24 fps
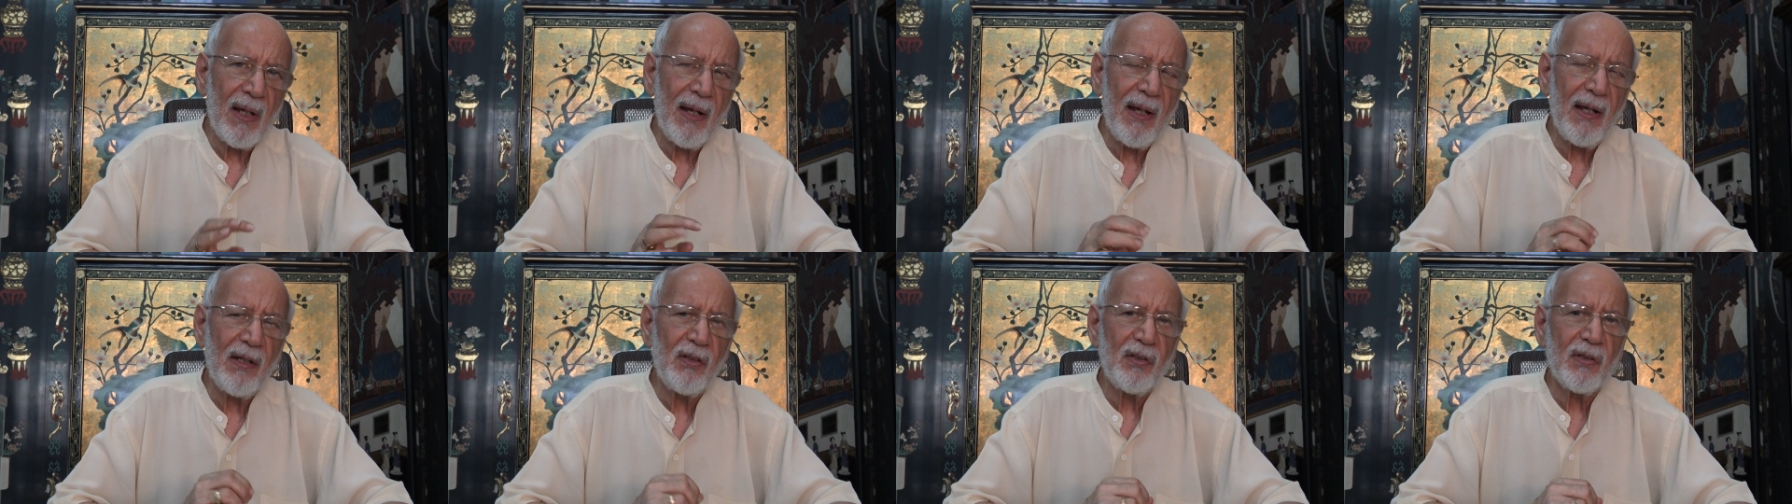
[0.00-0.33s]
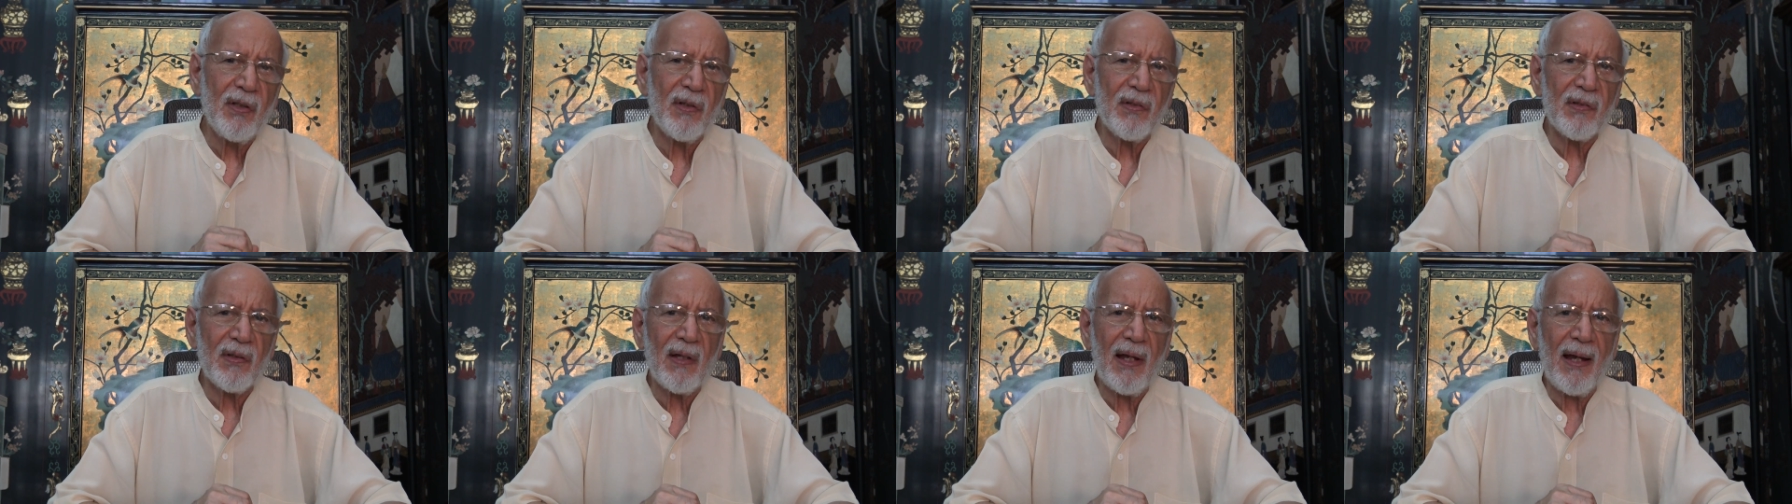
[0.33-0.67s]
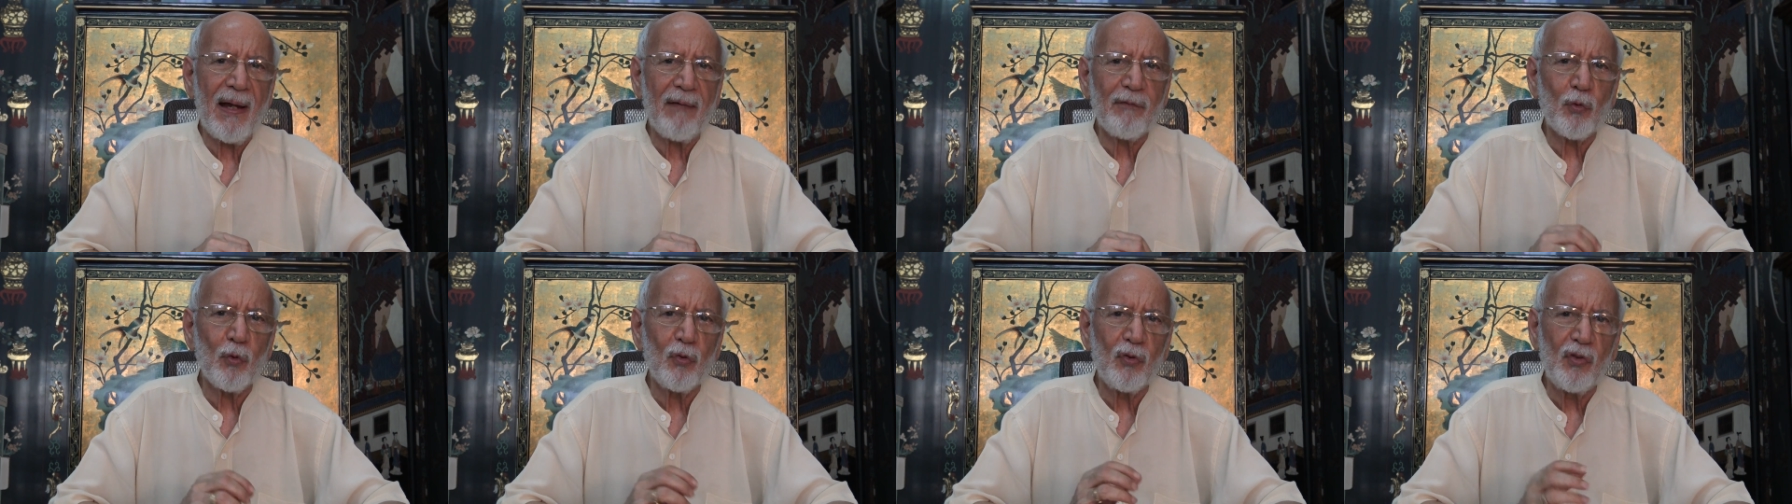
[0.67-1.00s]
ages
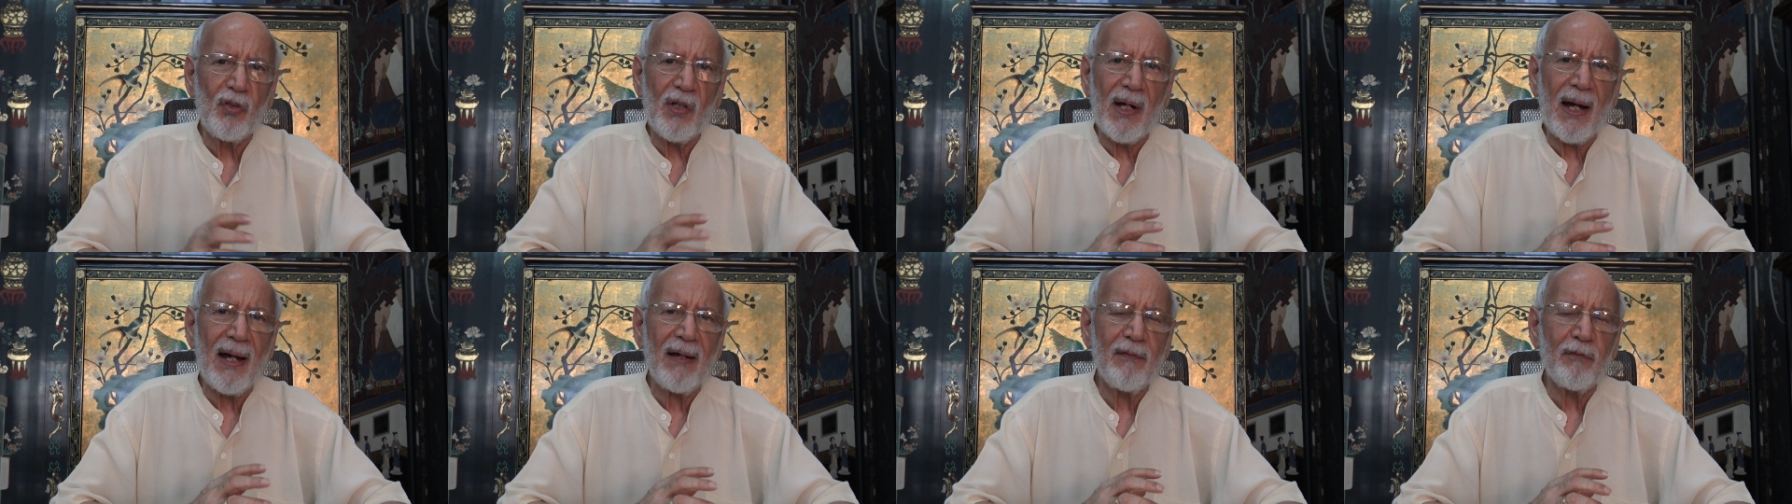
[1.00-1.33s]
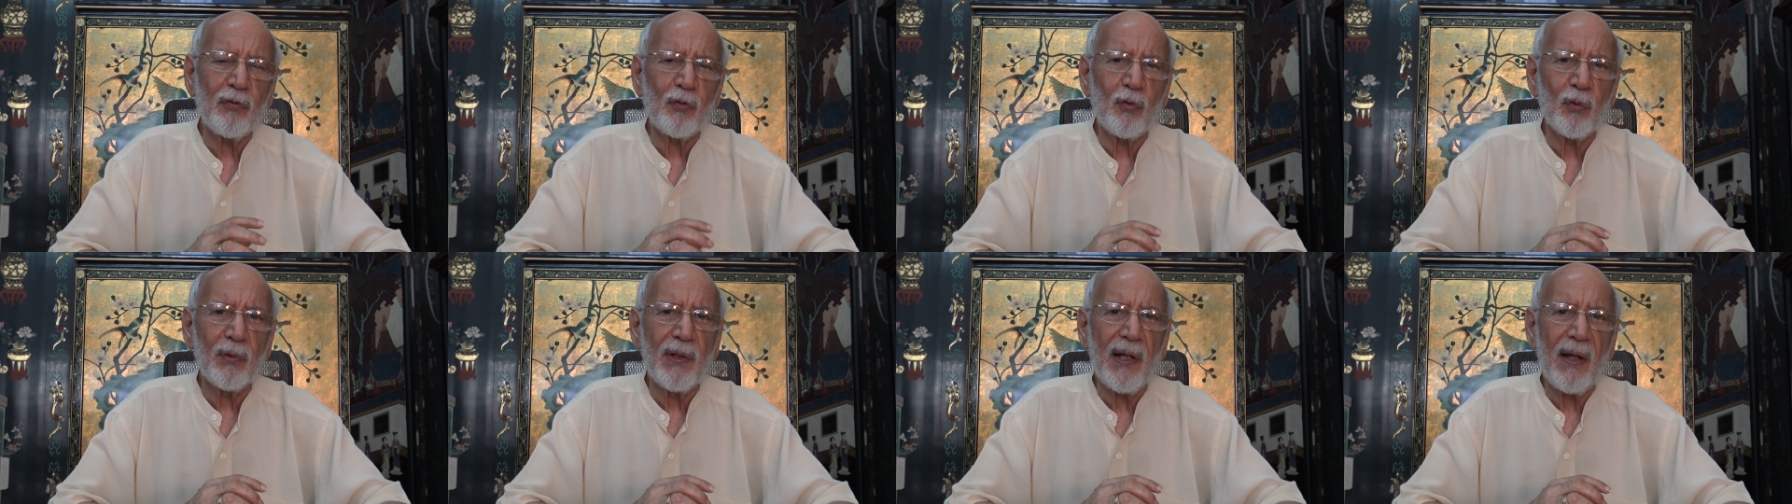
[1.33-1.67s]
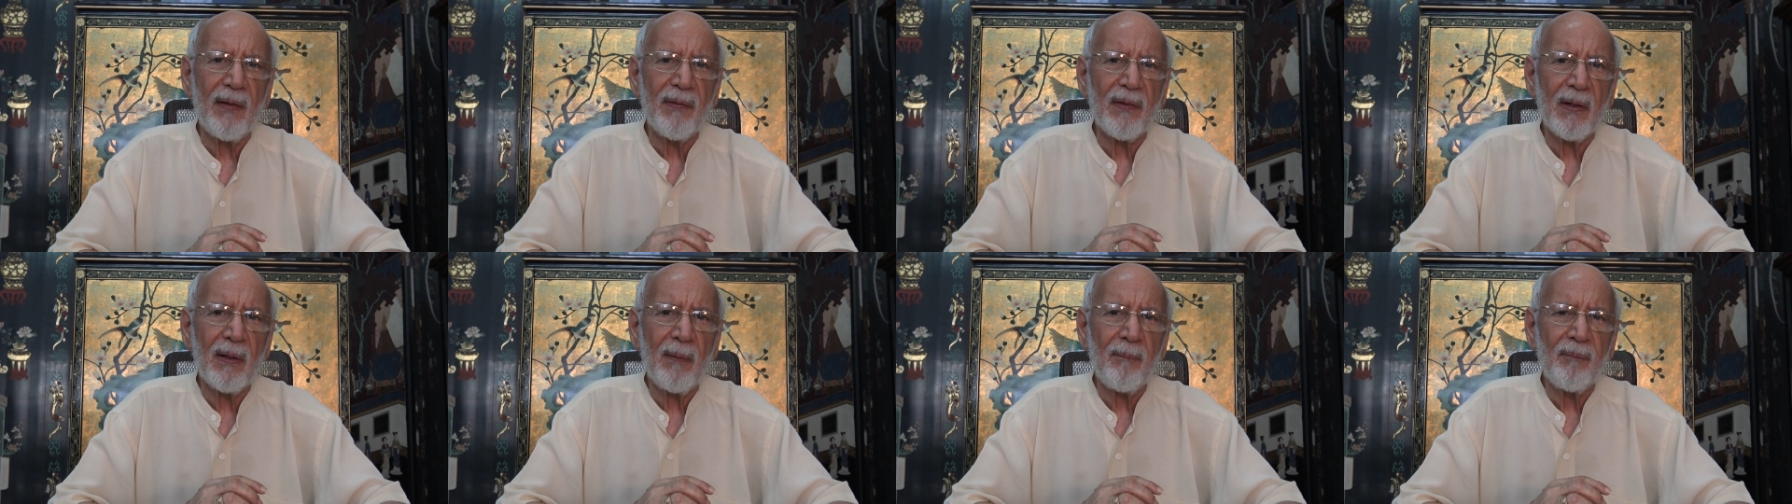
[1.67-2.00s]
have to jive
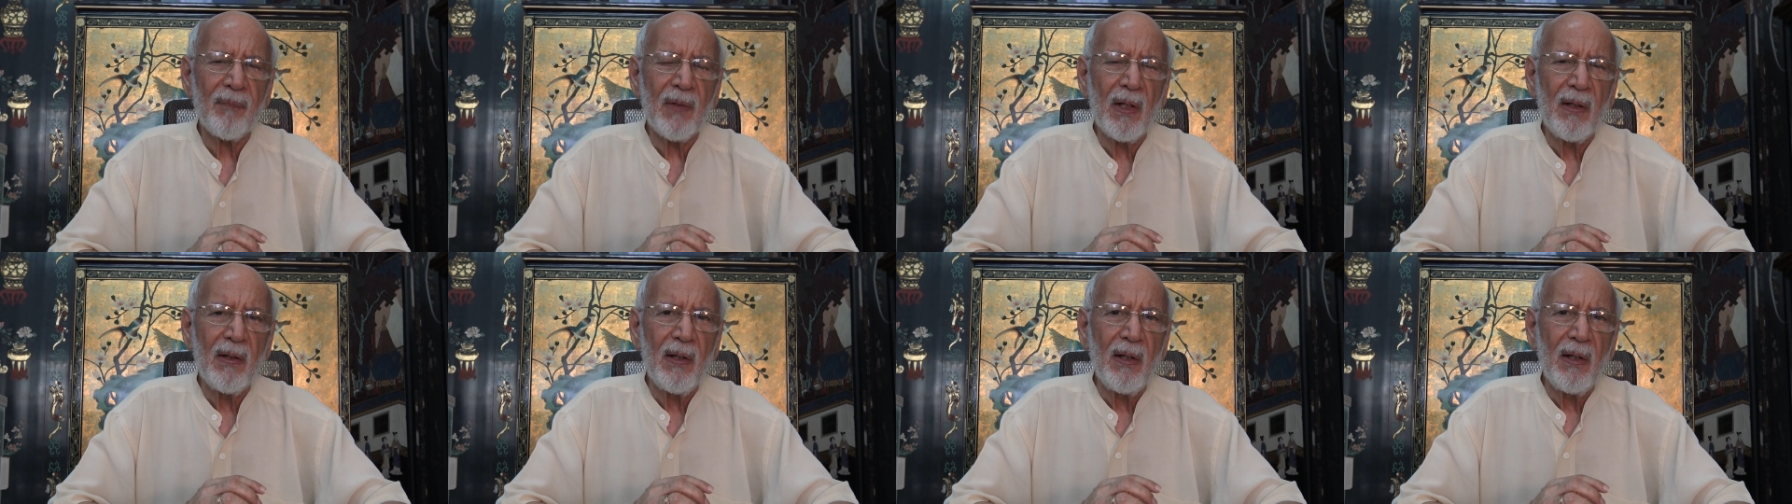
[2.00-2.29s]
together.